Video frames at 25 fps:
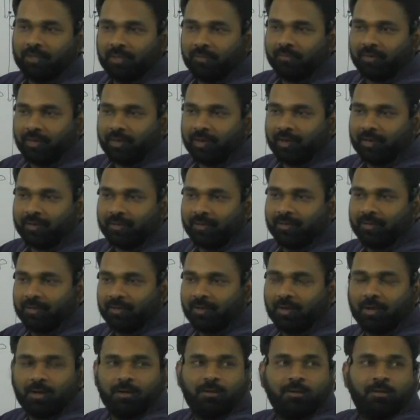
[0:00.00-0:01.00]
Devan, right?
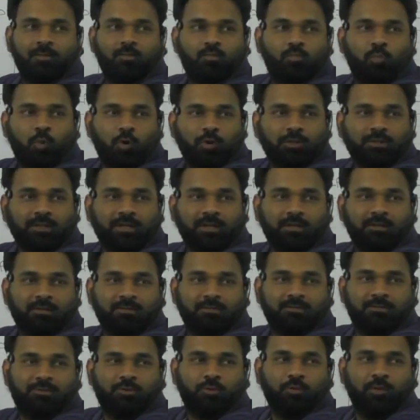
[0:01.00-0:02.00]
Both
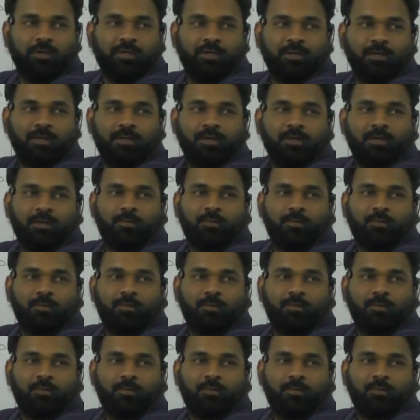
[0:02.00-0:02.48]
are doing.